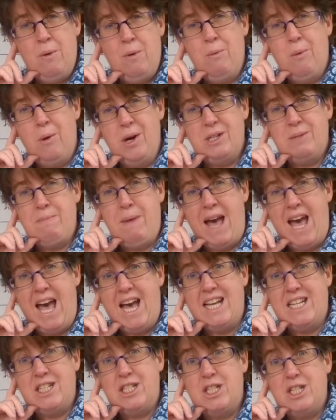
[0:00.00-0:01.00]
What
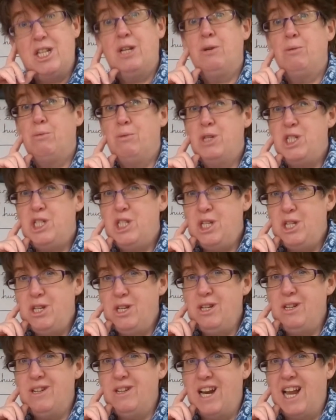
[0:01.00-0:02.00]
pet would
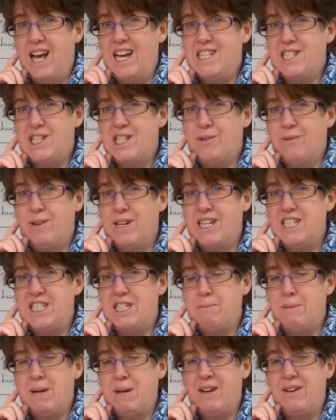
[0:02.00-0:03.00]
you like to write
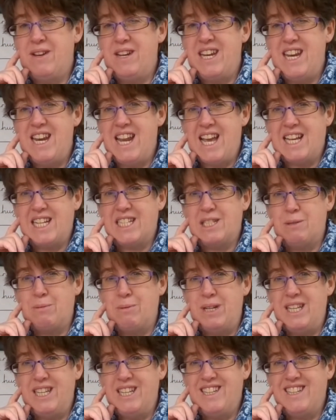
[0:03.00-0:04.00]
about next
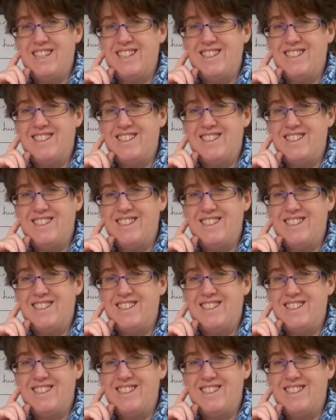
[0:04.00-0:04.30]
week?